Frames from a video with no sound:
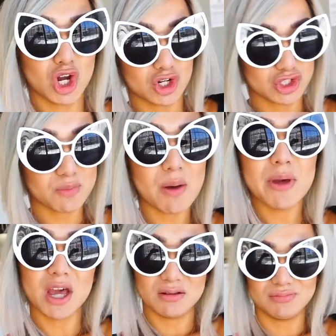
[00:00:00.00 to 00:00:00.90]
talking to my
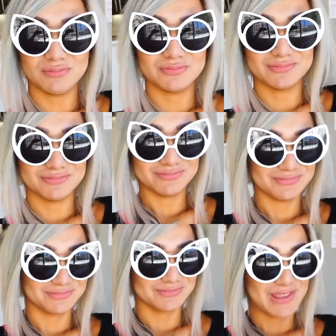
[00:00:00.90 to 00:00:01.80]
man.
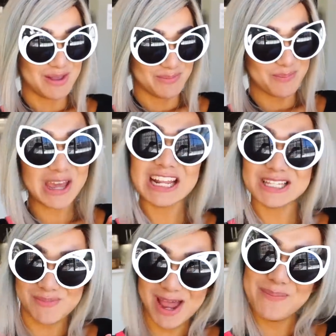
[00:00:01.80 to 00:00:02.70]

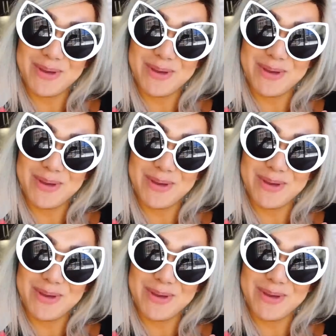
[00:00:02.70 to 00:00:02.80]
Manny's mine,